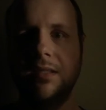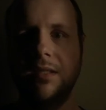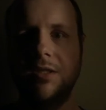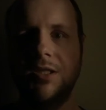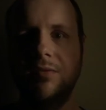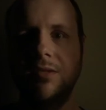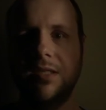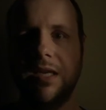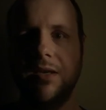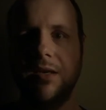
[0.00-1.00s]
She would
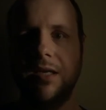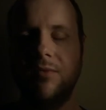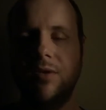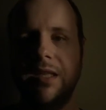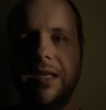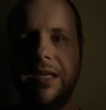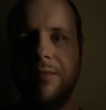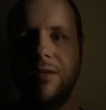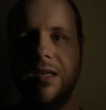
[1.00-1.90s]
scare anyone that came in